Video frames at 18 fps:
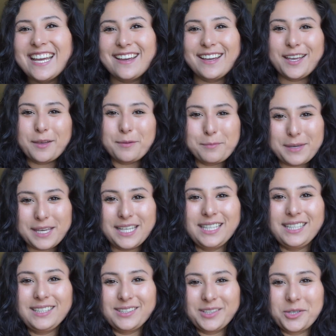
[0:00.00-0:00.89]
can be
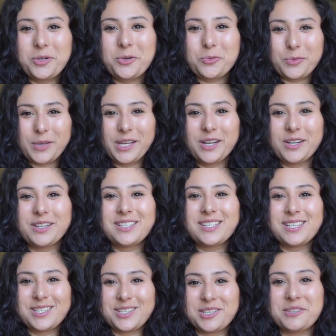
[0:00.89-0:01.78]
a little weird
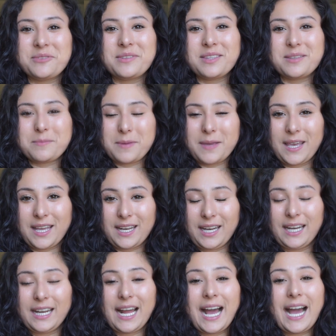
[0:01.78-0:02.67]
to do in the
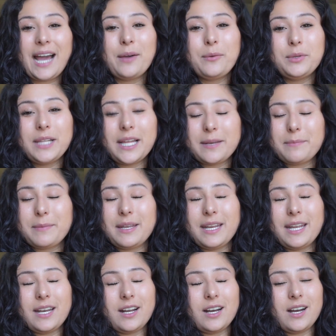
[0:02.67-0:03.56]
beginning. I will admit
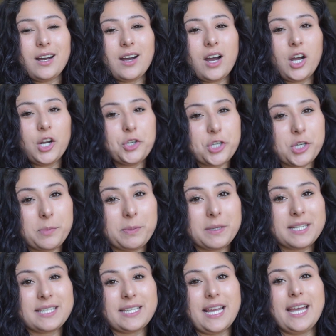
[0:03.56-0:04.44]
it
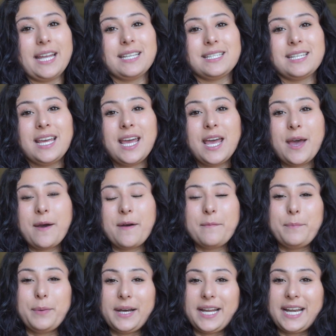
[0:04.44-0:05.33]
100%,
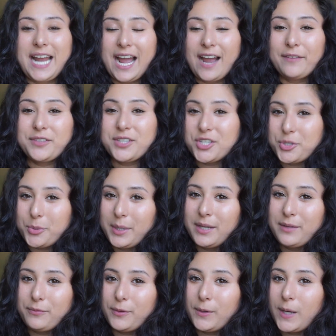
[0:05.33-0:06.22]
but after
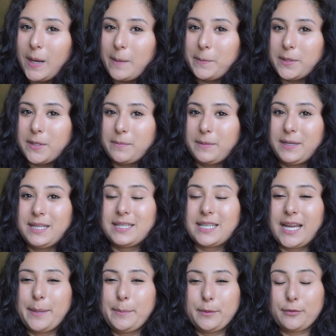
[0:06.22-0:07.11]
doing it for a couple of
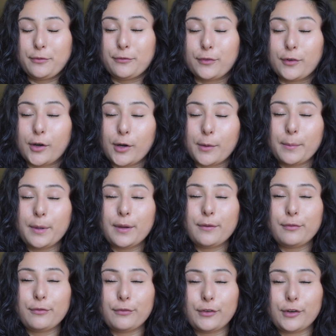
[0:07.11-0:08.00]
months, I'm a firm
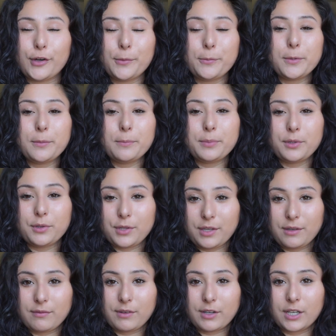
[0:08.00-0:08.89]

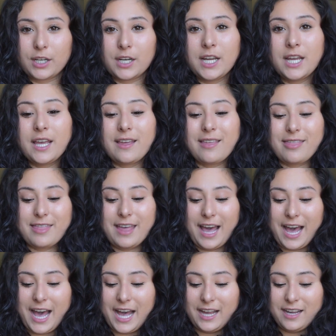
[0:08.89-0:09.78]
believer
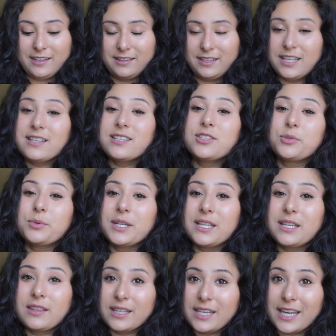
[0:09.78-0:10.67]
that these
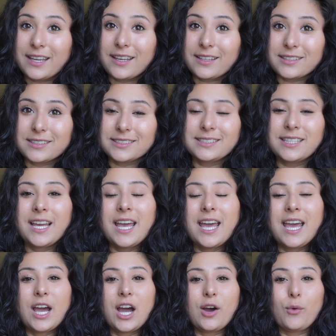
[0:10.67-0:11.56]
3 things
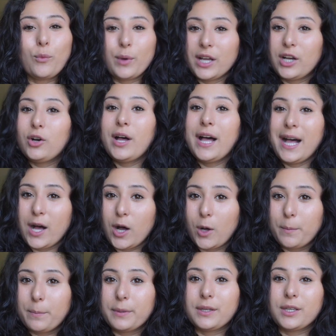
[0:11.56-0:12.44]
will
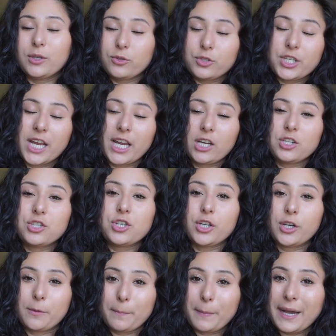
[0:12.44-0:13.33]
help you change
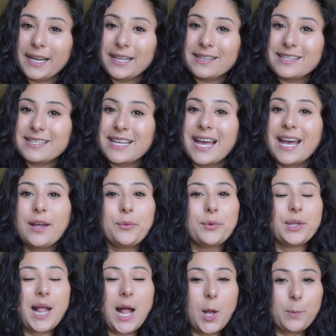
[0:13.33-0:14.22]
your mindset,
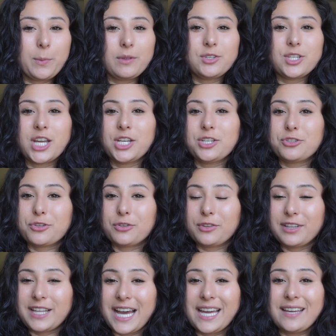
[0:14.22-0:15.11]
will help you change your
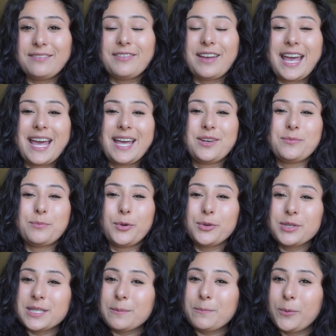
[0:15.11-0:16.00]
life, and
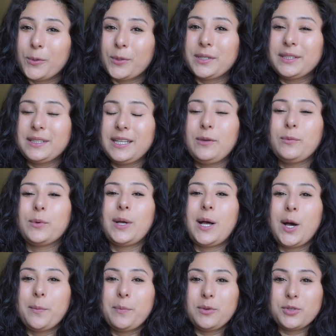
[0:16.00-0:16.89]
most importantly, will
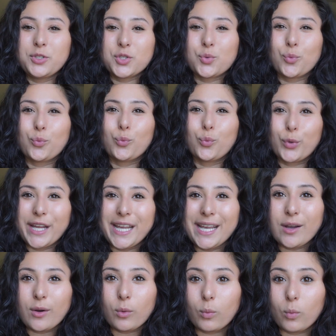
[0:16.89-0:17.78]
help you just
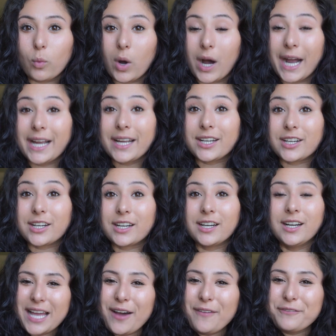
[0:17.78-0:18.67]

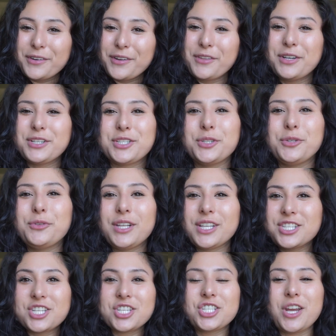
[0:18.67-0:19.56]
rewire. Without further ado,
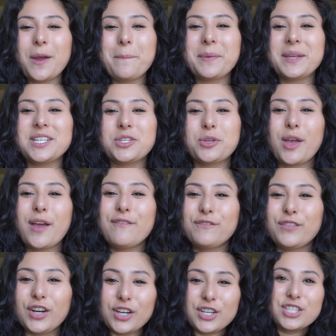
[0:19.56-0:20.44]
let's just jump into it.
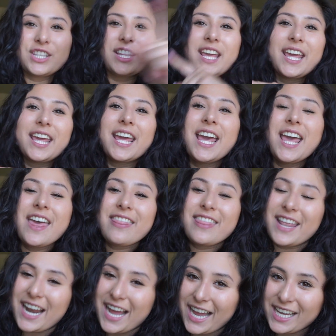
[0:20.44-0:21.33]
First thing
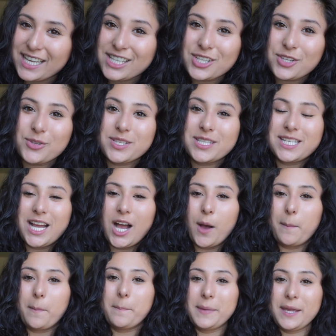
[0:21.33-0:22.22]
that I use to
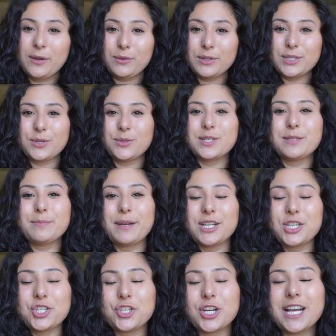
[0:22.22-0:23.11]
help me reduce
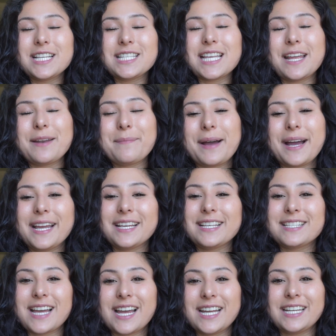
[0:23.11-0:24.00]
my stress and my
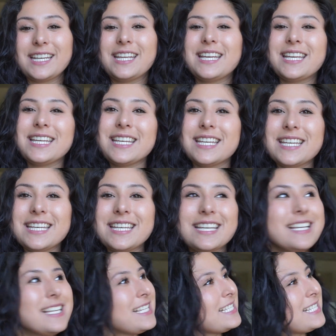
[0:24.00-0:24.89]
anxiety
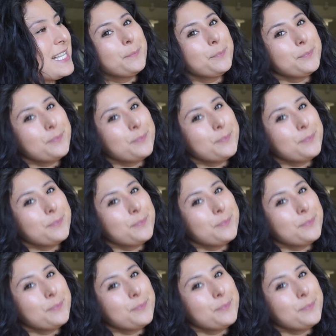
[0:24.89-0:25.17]
is